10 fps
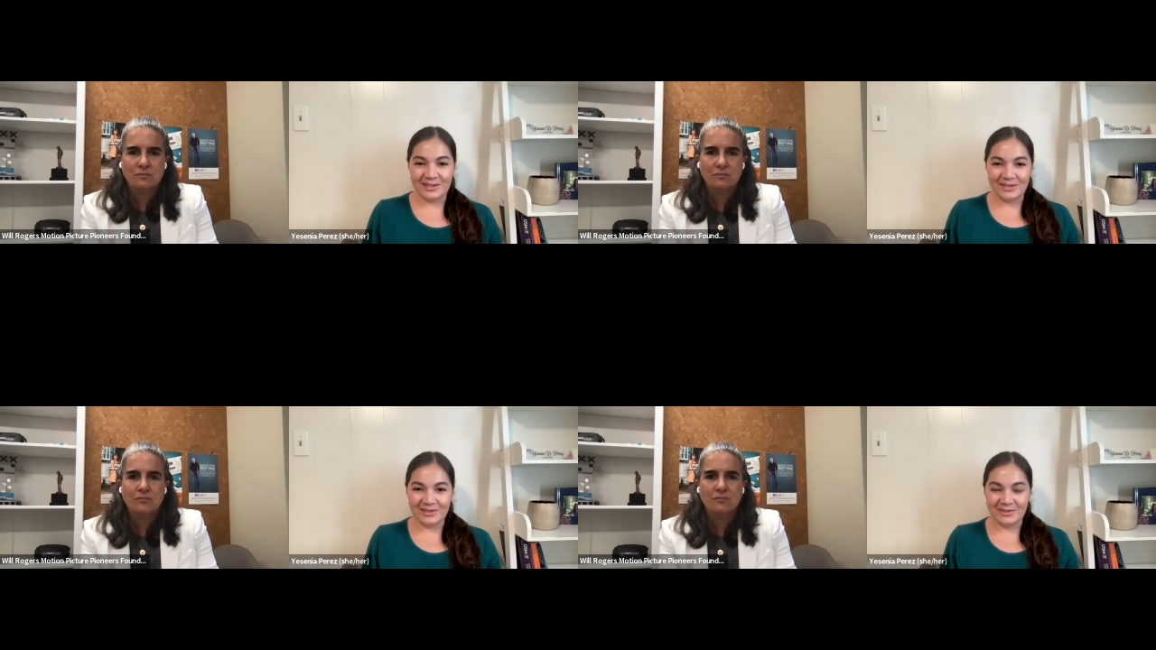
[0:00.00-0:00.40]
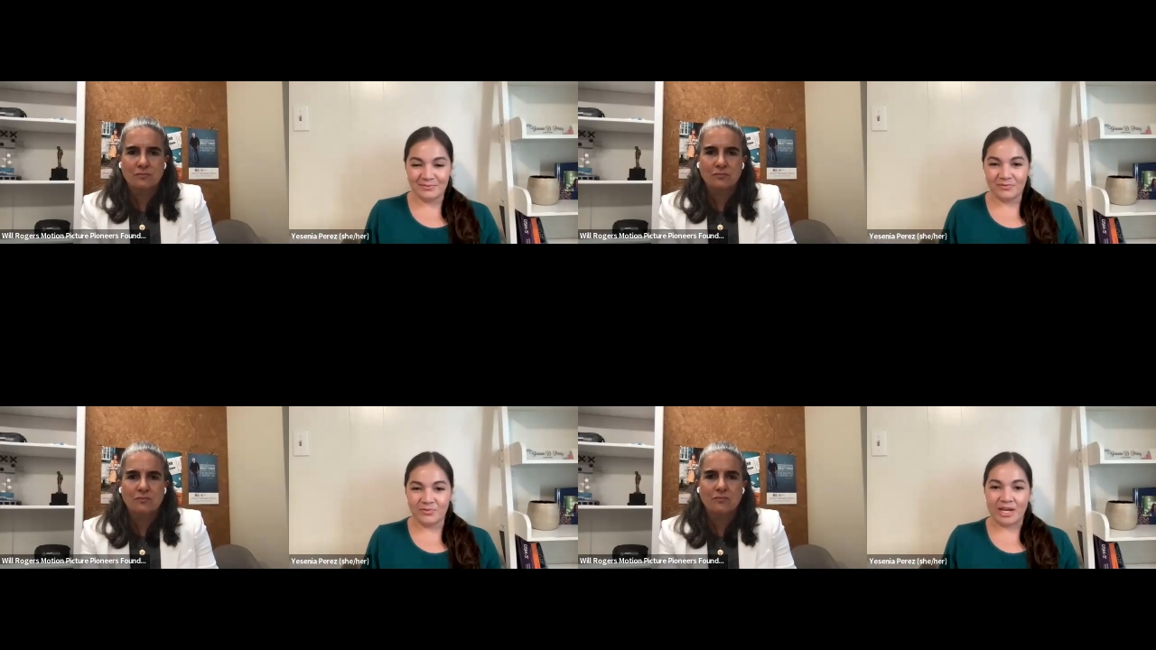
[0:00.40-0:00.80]
Speaker 1: you
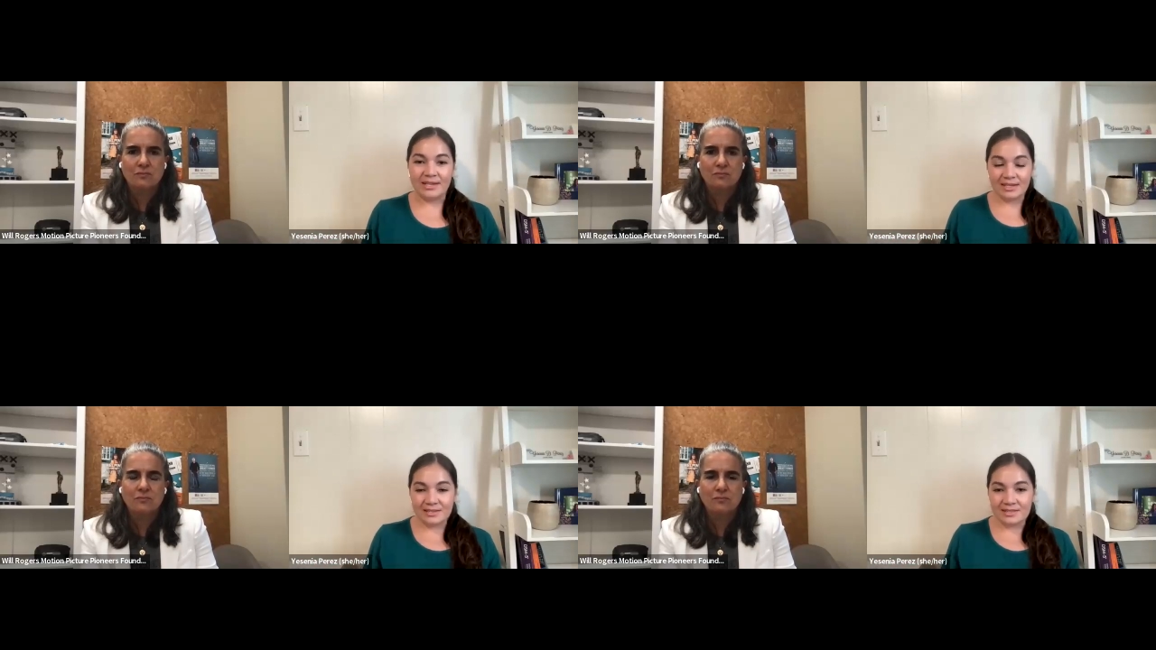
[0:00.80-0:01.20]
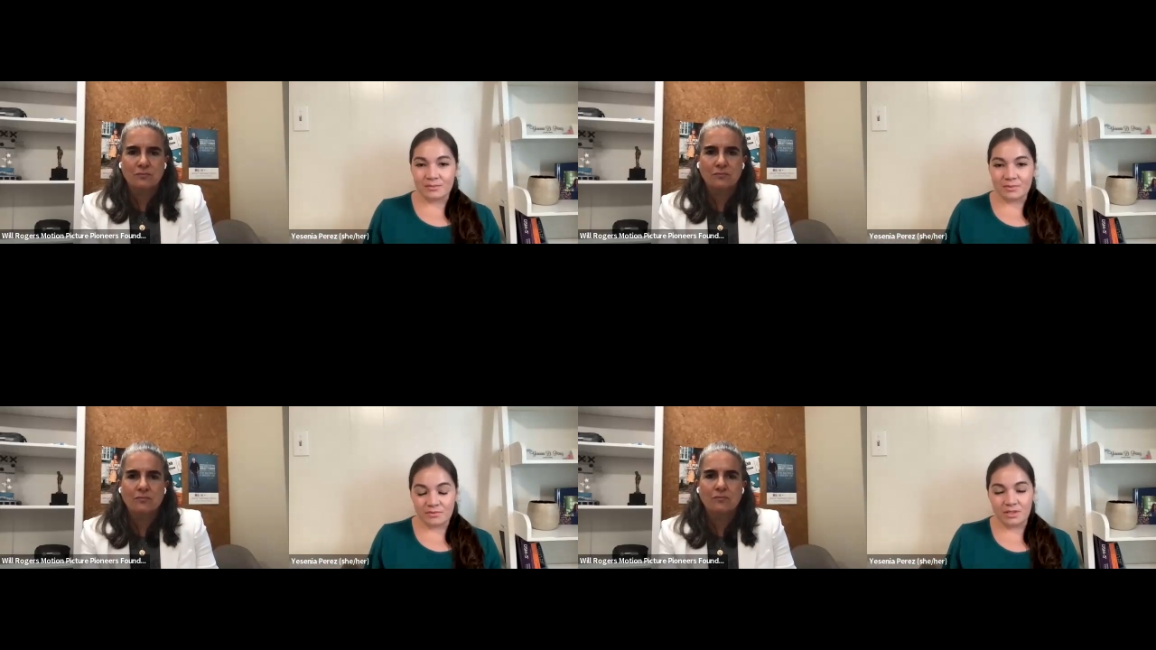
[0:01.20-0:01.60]
know finding
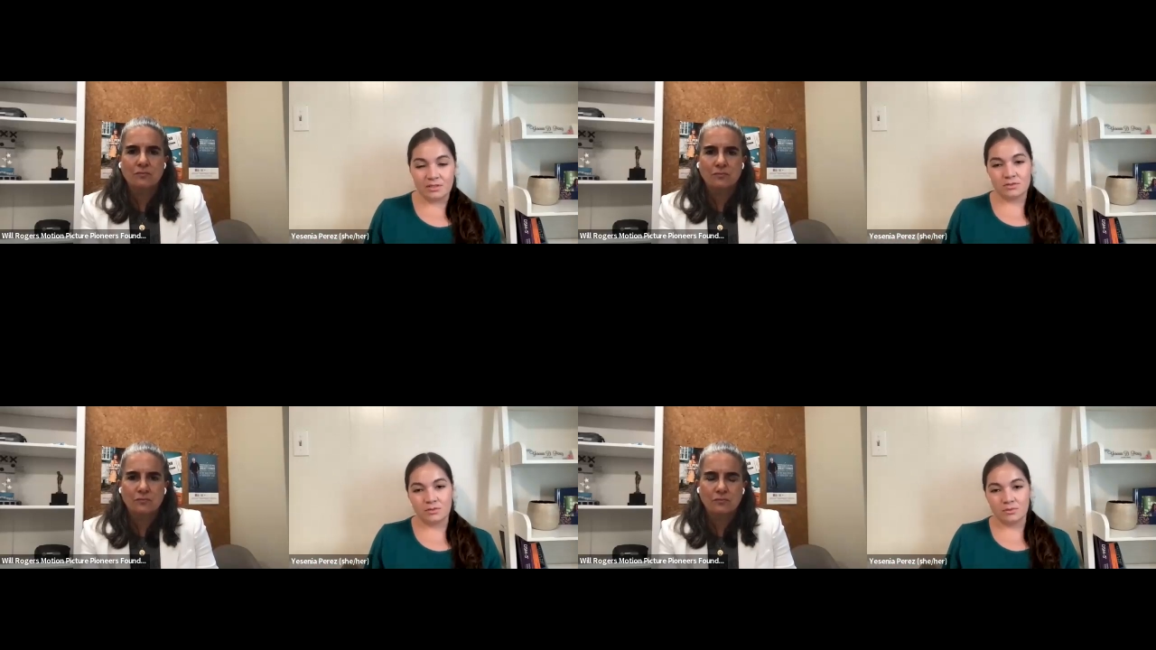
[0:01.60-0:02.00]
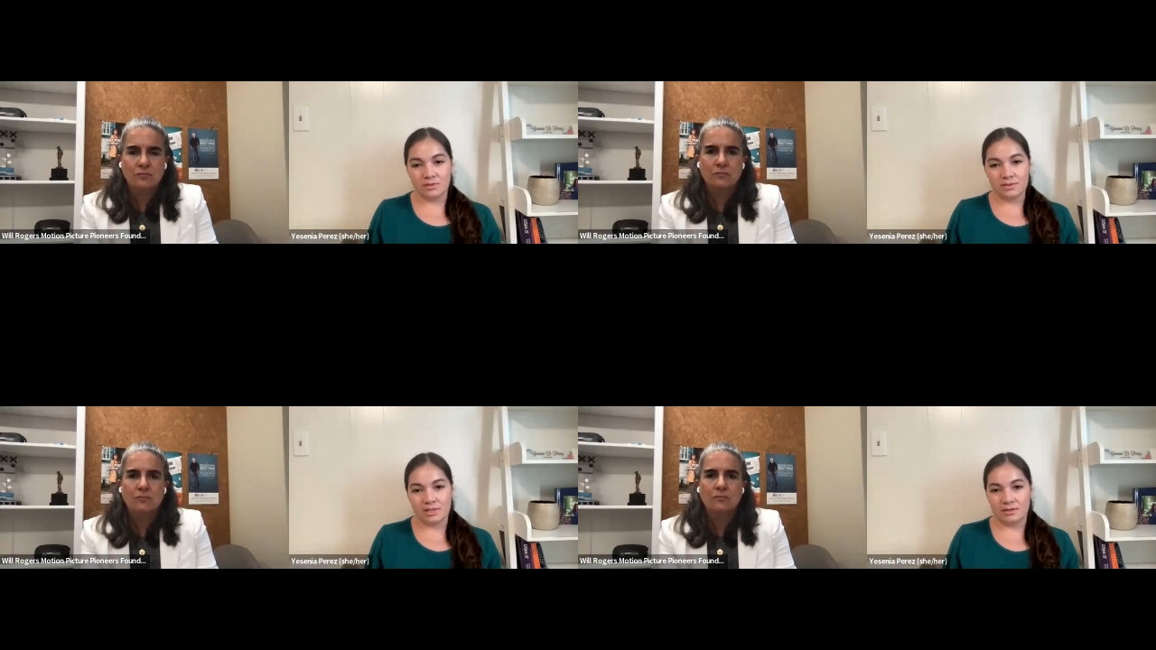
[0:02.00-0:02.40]
some of these
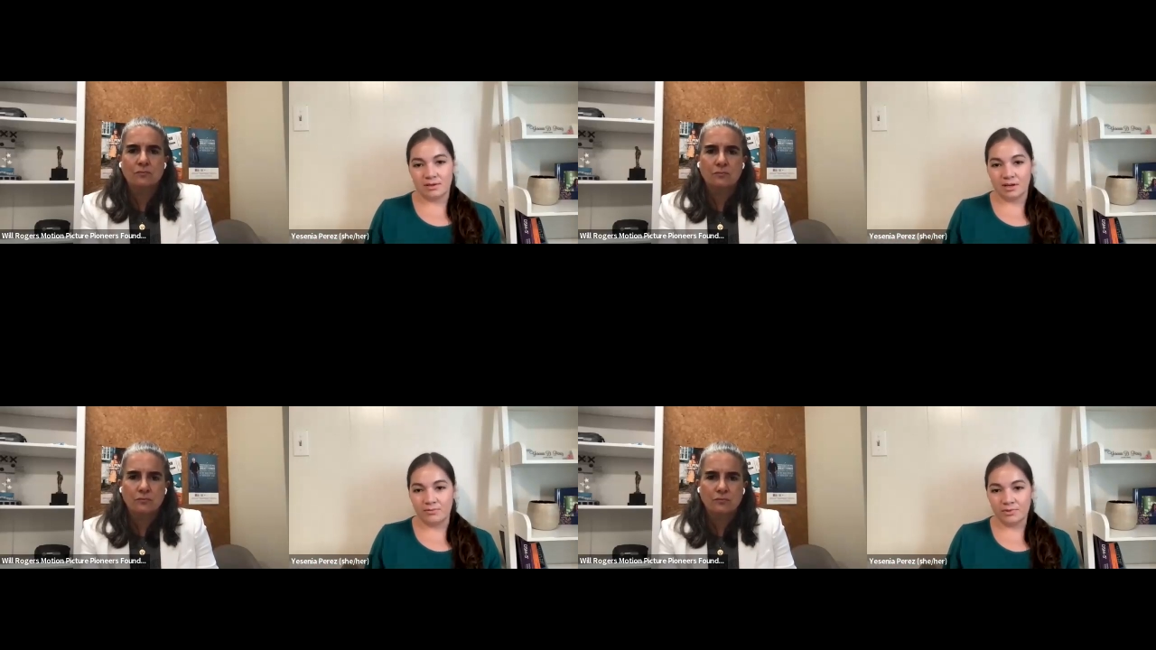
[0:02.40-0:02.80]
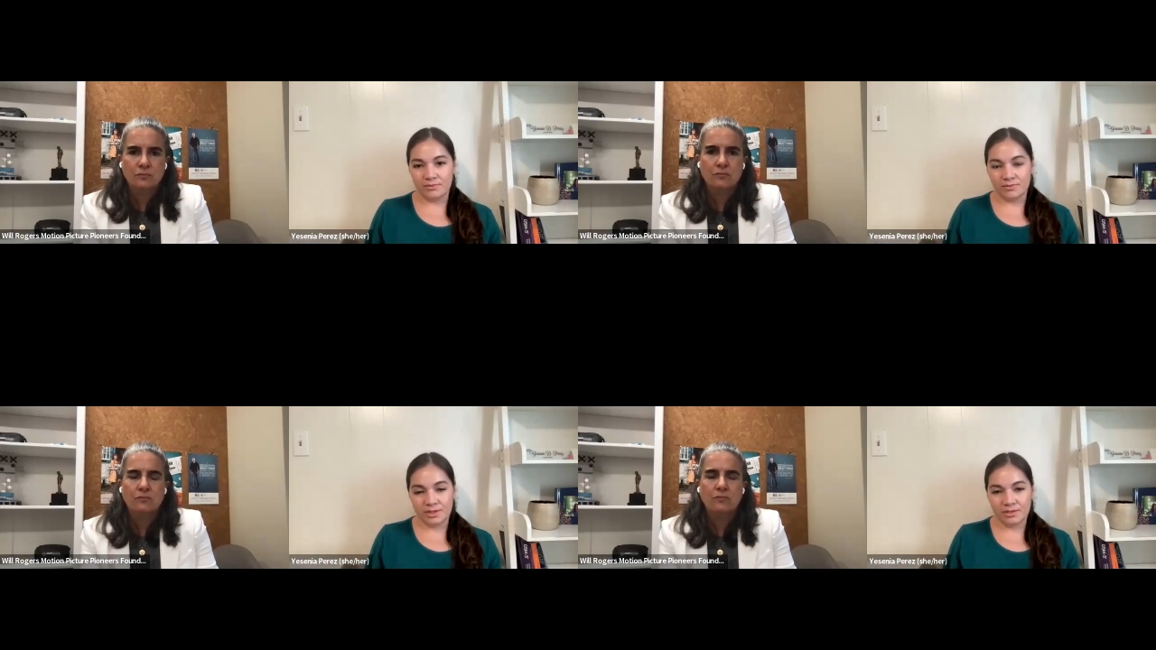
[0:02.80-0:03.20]
tools that are
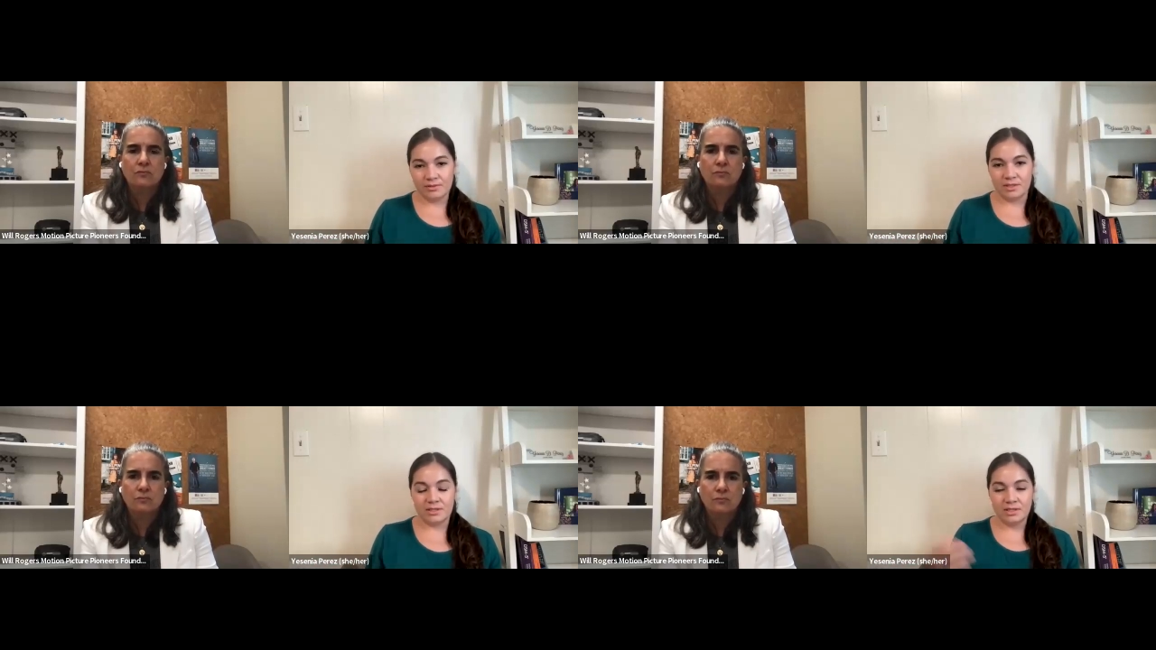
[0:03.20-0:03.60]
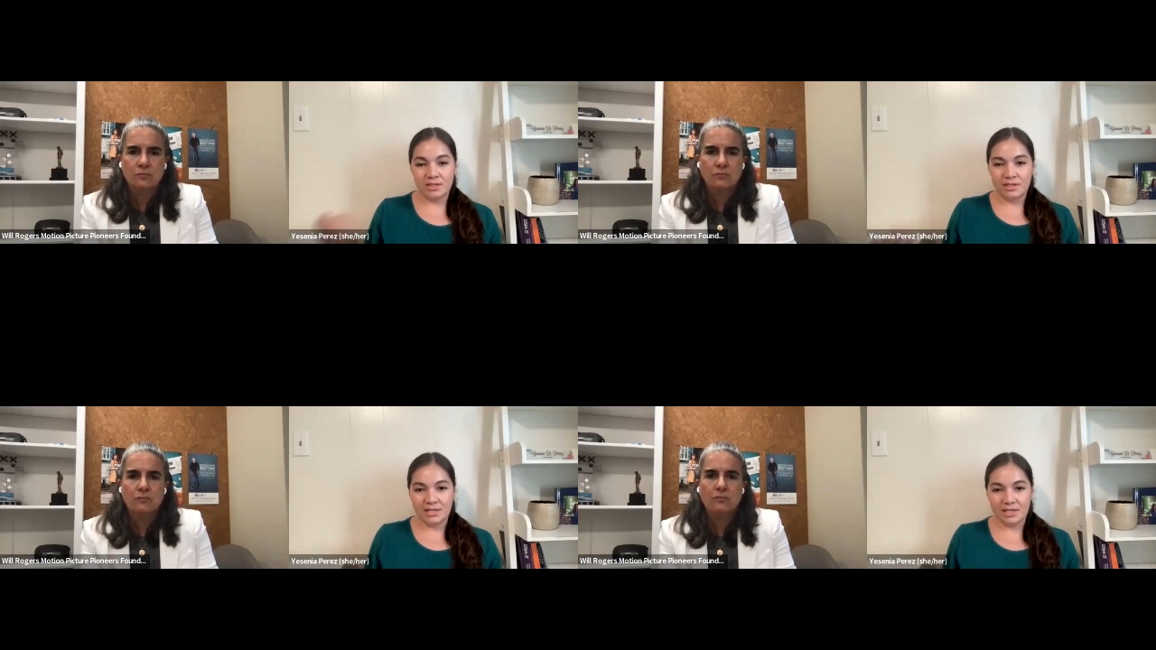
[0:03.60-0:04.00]
helpful for you and
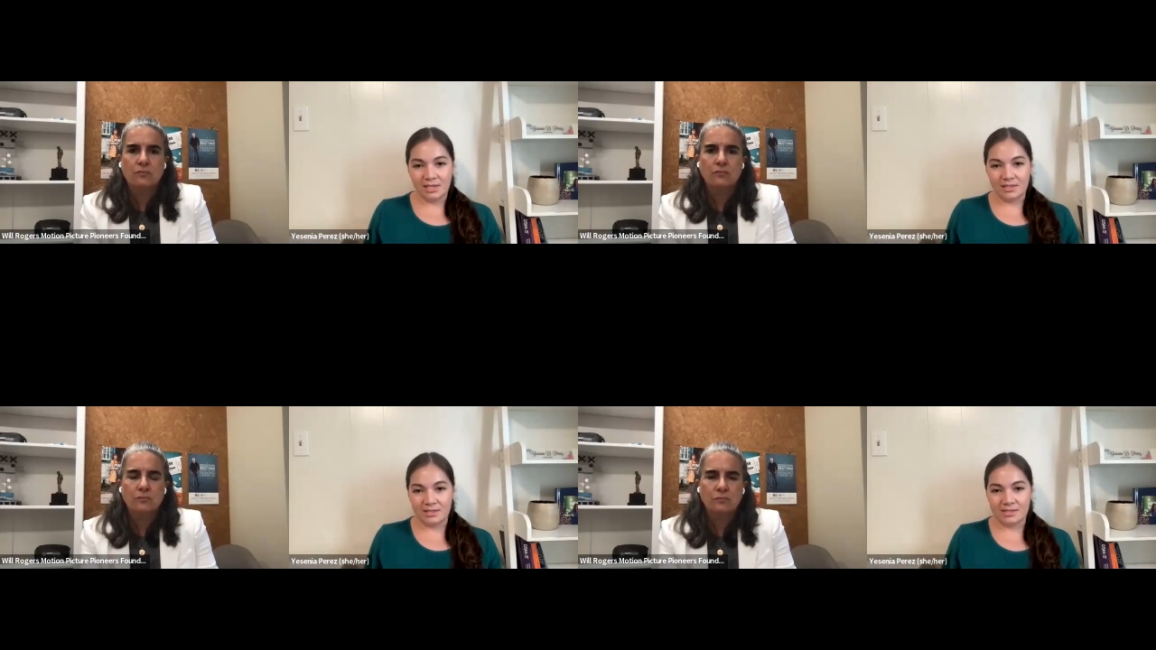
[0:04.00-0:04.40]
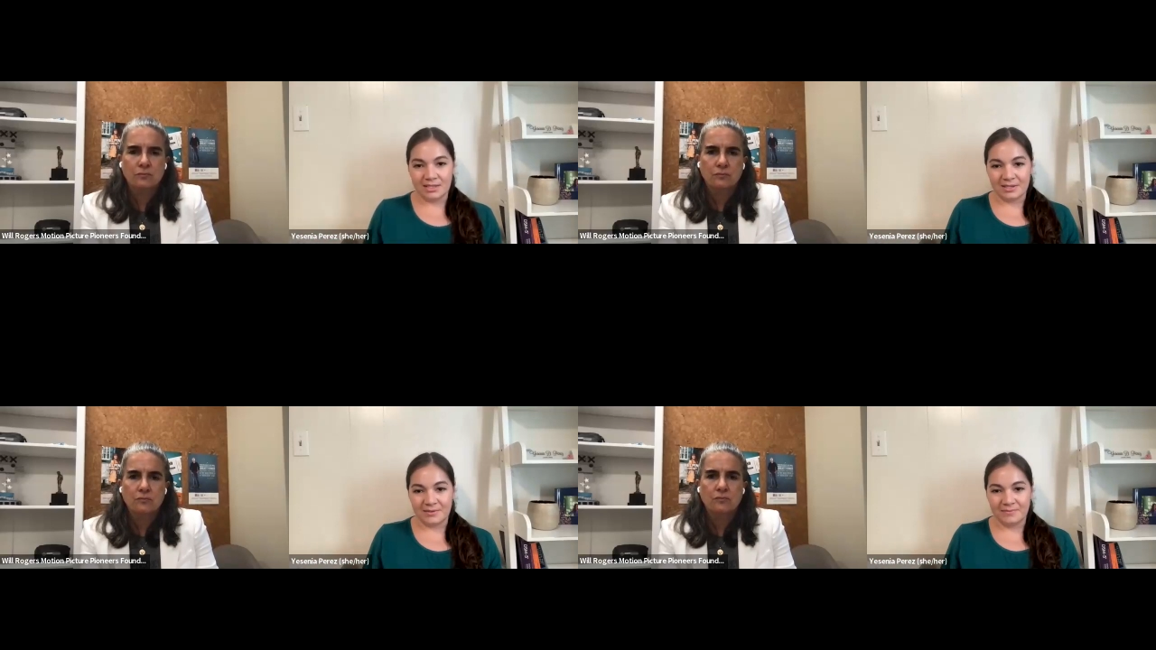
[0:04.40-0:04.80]
and
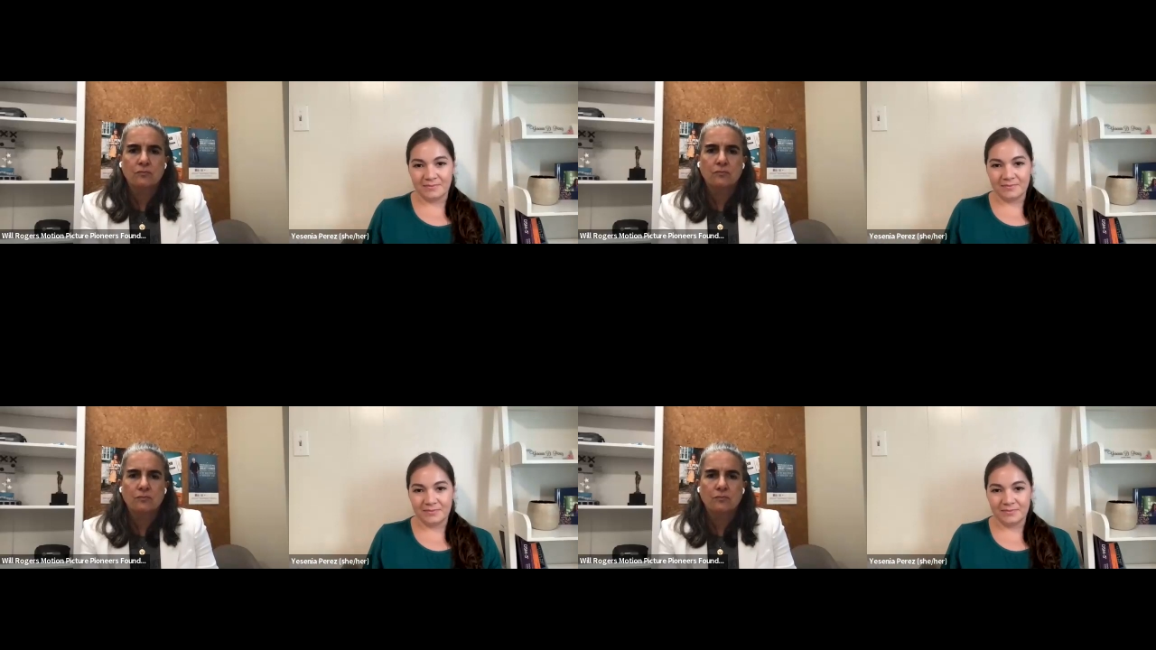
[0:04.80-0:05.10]
um,